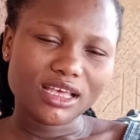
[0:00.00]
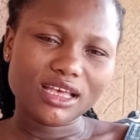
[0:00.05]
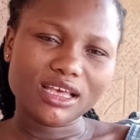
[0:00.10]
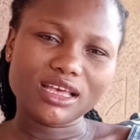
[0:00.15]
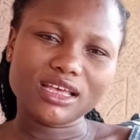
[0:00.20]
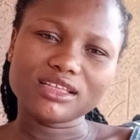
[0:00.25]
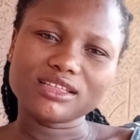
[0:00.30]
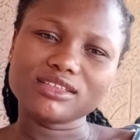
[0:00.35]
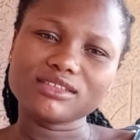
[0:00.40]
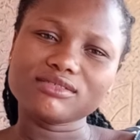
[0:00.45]

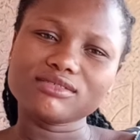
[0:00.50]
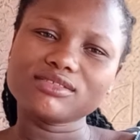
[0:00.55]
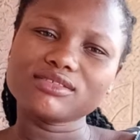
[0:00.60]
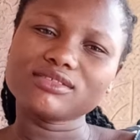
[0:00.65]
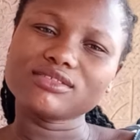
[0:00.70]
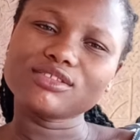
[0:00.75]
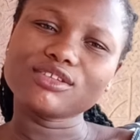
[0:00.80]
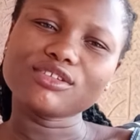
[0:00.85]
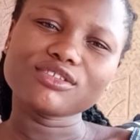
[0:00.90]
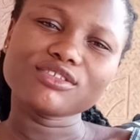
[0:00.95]
And
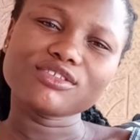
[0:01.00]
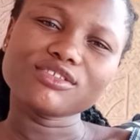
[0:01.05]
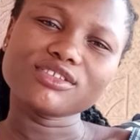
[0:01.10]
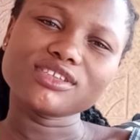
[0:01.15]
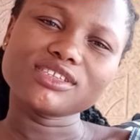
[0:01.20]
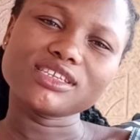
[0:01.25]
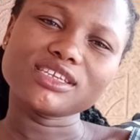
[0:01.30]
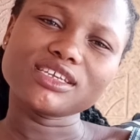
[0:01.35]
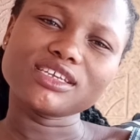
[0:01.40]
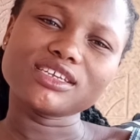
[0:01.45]
doctor
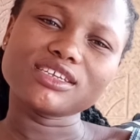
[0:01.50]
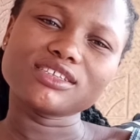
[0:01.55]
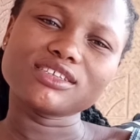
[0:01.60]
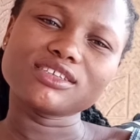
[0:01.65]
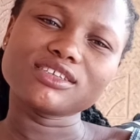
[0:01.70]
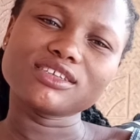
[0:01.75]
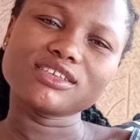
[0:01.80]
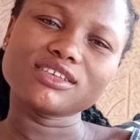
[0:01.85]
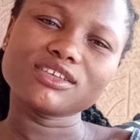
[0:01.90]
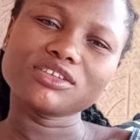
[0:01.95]
said,
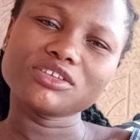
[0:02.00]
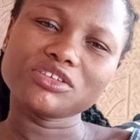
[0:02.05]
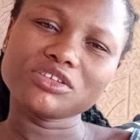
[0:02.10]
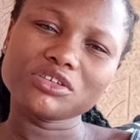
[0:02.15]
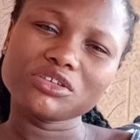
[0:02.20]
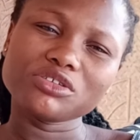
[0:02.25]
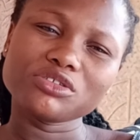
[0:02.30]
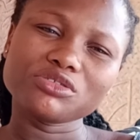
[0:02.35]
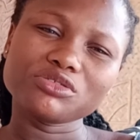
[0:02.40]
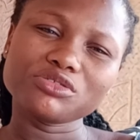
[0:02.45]

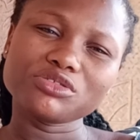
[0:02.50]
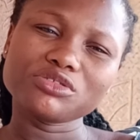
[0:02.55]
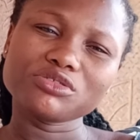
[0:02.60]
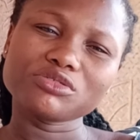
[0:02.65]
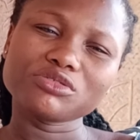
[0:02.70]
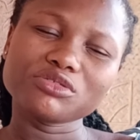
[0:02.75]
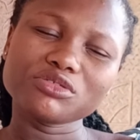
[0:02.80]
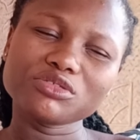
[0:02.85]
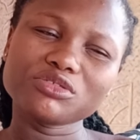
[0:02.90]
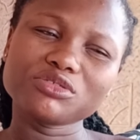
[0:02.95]
you
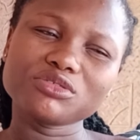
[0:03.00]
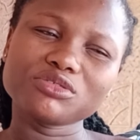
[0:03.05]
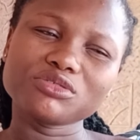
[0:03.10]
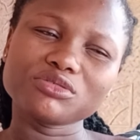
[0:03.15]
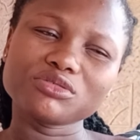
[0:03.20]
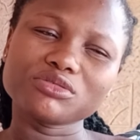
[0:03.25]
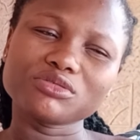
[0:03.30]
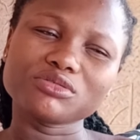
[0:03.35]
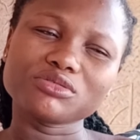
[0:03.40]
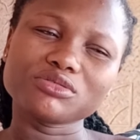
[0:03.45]
should go
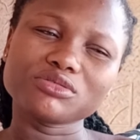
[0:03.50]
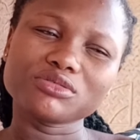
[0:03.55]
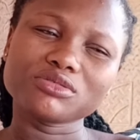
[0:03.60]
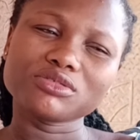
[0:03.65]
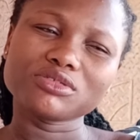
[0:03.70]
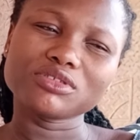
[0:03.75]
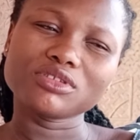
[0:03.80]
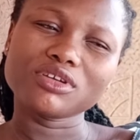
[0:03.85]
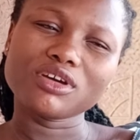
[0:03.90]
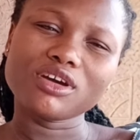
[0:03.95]
to
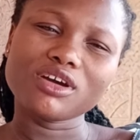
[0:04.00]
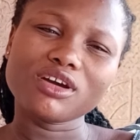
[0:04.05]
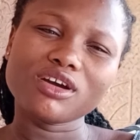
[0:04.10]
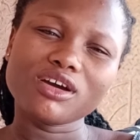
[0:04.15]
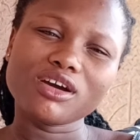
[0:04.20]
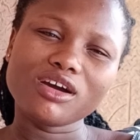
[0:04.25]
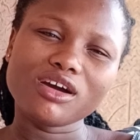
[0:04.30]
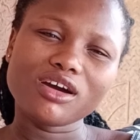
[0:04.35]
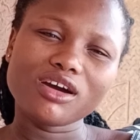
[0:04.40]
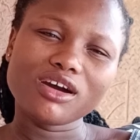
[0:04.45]

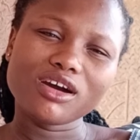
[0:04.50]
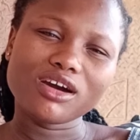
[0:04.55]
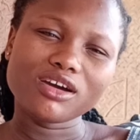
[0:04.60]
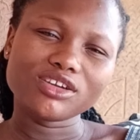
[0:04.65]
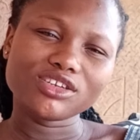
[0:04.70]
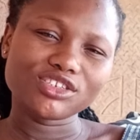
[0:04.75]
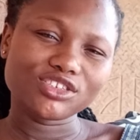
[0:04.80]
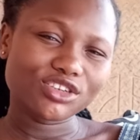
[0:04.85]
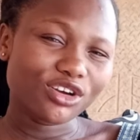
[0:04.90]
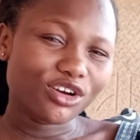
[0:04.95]

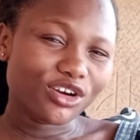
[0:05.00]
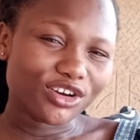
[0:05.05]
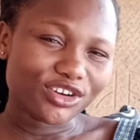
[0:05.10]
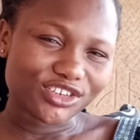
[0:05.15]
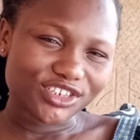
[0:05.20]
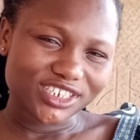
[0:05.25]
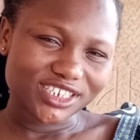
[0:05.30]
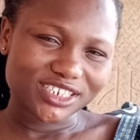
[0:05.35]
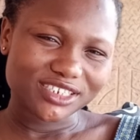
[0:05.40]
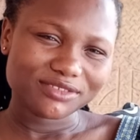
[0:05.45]

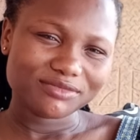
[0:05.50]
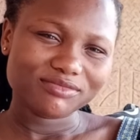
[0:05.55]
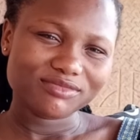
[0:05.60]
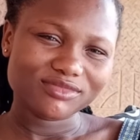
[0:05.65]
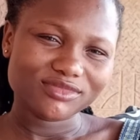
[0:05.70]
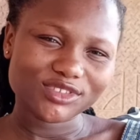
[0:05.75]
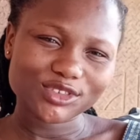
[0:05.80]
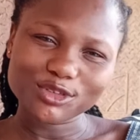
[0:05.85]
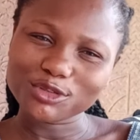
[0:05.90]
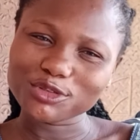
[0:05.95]
church.
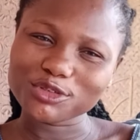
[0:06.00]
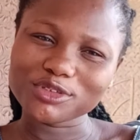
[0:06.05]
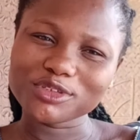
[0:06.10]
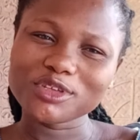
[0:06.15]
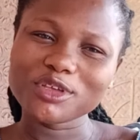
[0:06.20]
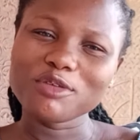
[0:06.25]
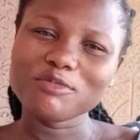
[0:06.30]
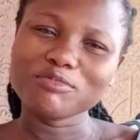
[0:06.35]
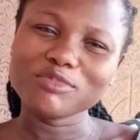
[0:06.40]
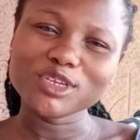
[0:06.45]
Just
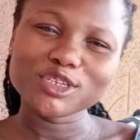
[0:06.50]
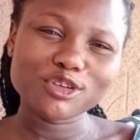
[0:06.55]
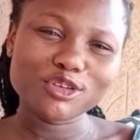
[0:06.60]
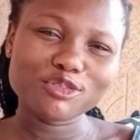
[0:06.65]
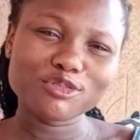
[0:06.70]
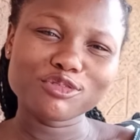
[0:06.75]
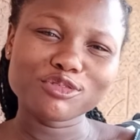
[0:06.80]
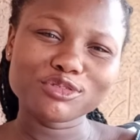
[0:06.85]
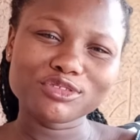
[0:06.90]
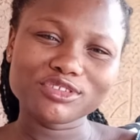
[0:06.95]
make sure
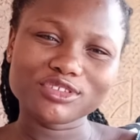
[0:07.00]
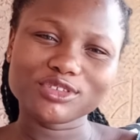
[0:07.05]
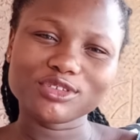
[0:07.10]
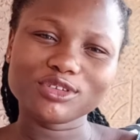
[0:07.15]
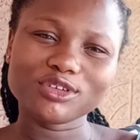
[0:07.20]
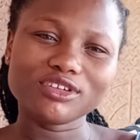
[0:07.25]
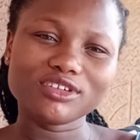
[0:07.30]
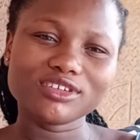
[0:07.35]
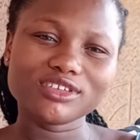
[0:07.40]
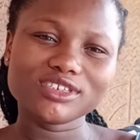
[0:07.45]
you go to
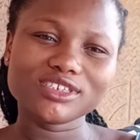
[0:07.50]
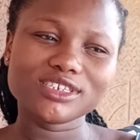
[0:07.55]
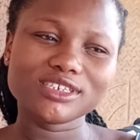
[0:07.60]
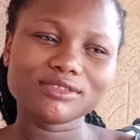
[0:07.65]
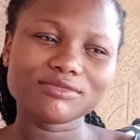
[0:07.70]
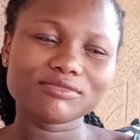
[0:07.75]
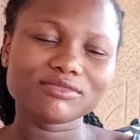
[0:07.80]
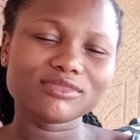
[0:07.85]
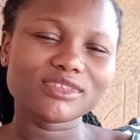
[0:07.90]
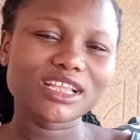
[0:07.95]
church
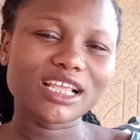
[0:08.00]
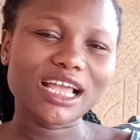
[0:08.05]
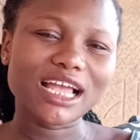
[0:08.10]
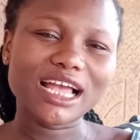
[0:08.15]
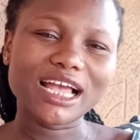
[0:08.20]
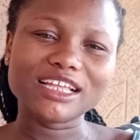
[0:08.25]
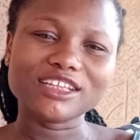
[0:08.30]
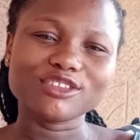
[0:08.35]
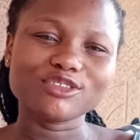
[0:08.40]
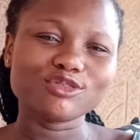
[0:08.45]

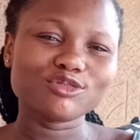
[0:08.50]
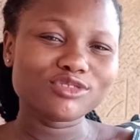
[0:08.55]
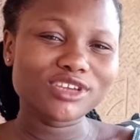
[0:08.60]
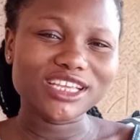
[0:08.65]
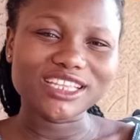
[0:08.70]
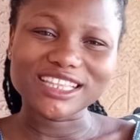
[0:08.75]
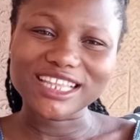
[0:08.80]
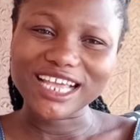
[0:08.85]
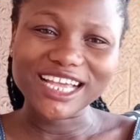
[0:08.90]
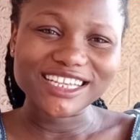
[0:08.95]
and do
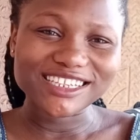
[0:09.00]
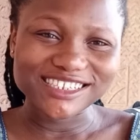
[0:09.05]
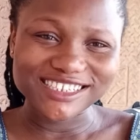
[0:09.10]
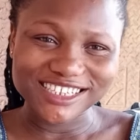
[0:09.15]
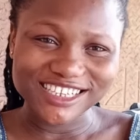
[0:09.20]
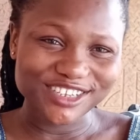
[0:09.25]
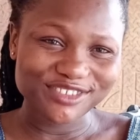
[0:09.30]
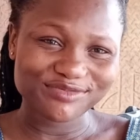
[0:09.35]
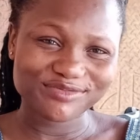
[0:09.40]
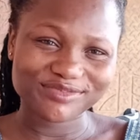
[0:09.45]
a
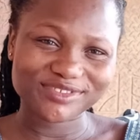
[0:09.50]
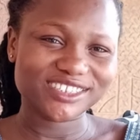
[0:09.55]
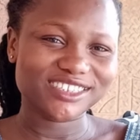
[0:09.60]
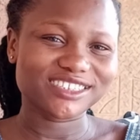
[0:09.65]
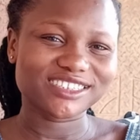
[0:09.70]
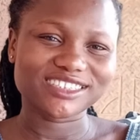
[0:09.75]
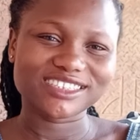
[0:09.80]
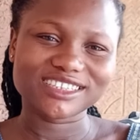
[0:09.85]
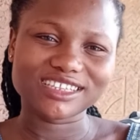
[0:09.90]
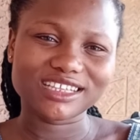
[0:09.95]

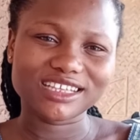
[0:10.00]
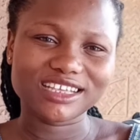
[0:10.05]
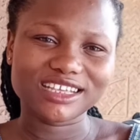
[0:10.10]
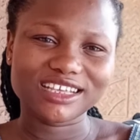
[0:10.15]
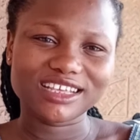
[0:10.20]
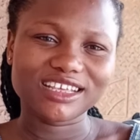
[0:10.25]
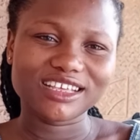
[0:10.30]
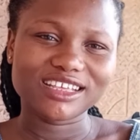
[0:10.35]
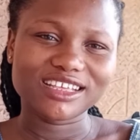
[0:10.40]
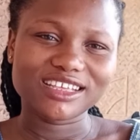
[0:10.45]
Thanksgiving.
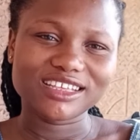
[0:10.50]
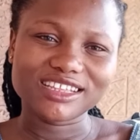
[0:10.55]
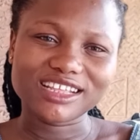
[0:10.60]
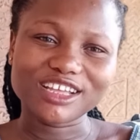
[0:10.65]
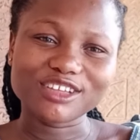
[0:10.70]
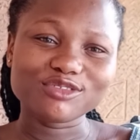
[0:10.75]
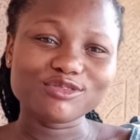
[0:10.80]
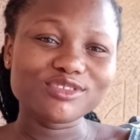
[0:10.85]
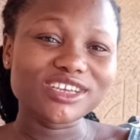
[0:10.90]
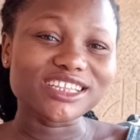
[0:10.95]

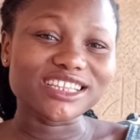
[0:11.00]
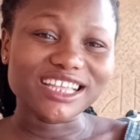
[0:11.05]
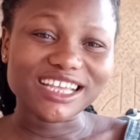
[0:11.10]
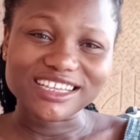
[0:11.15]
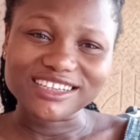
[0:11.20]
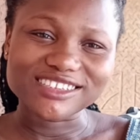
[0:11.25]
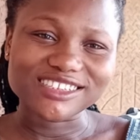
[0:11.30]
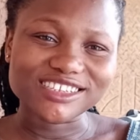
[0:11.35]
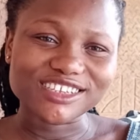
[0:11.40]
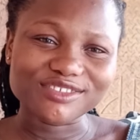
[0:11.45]
And do a
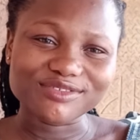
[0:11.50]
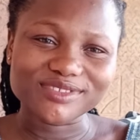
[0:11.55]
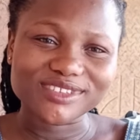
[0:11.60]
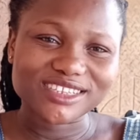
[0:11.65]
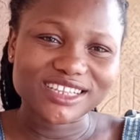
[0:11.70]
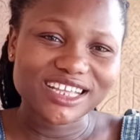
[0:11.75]
Thanksgiving.